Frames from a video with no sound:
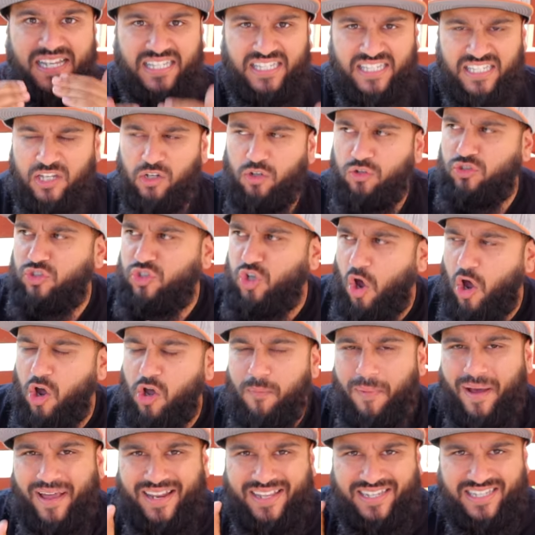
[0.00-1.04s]
still talk
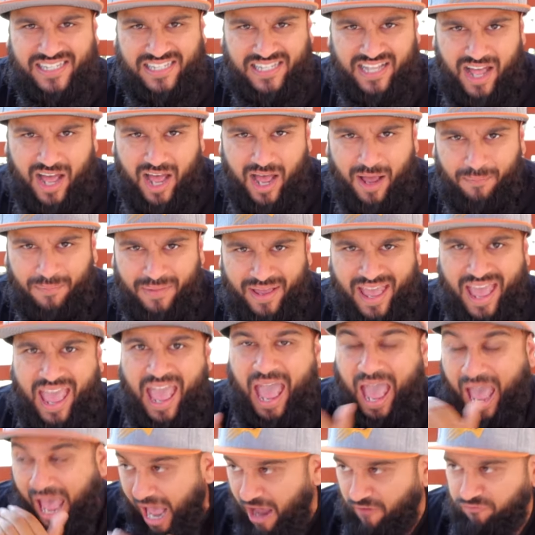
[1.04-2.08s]
about Islam
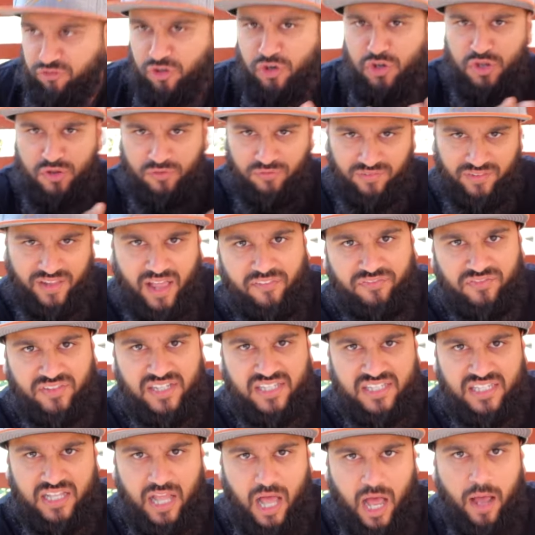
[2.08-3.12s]
after you've left
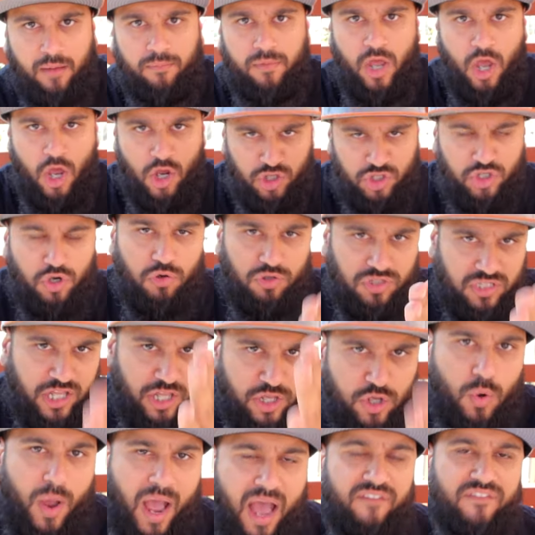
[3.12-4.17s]
Islam shows that
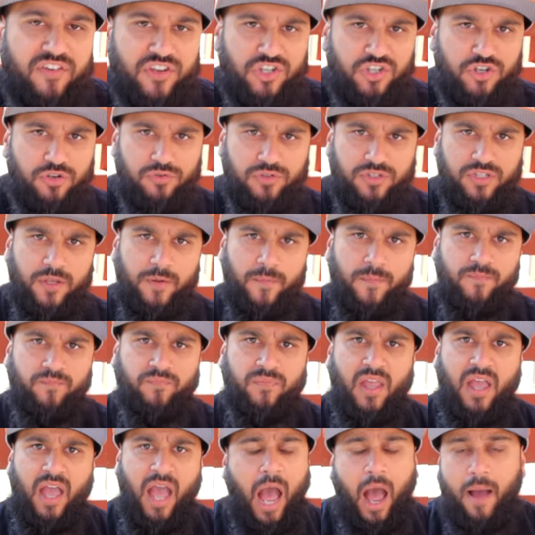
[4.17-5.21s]
you have issues.
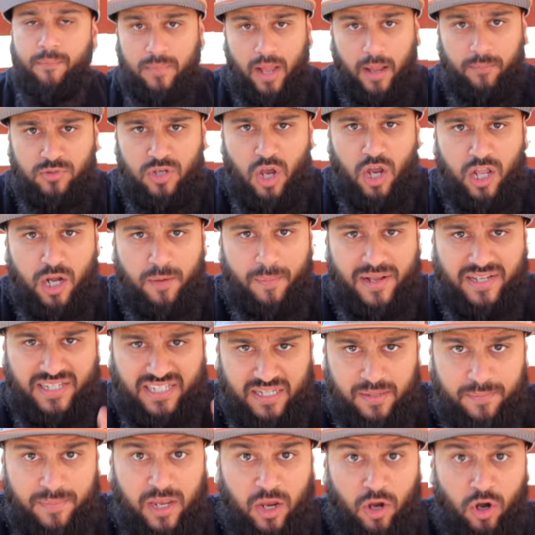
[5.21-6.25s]
I'm talking about
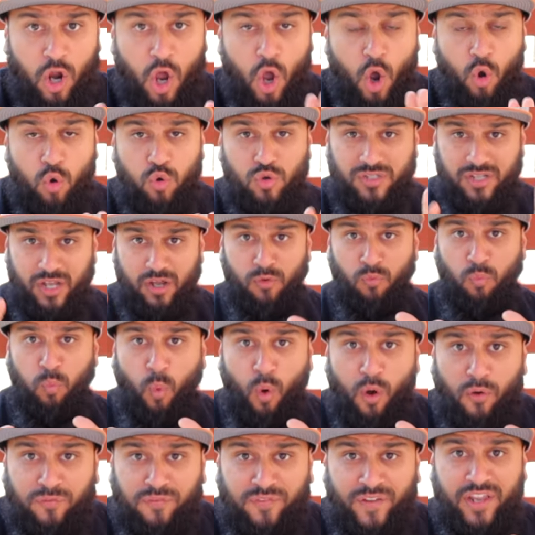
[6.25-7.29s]
Samir, who's a
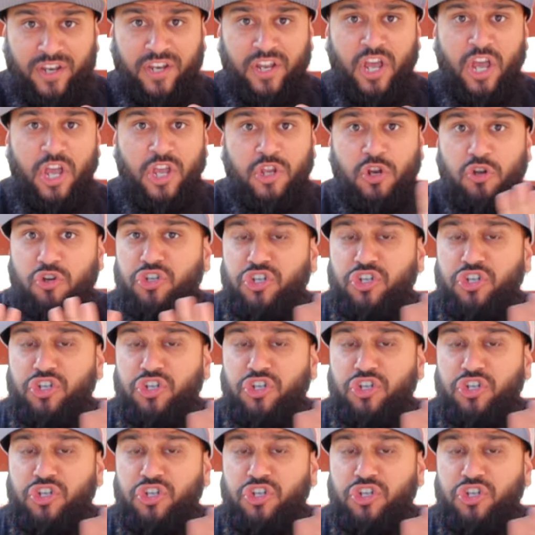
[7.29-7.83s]
wolf in, you know,